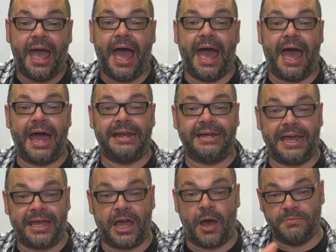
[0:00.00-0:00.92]
And
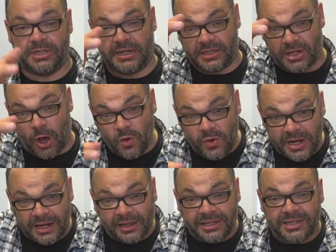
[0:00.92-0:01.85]
it comes in its own
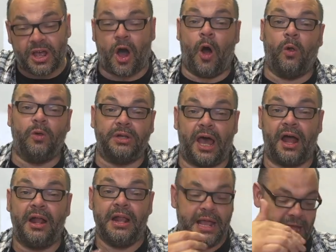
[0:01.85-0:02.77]
little holder.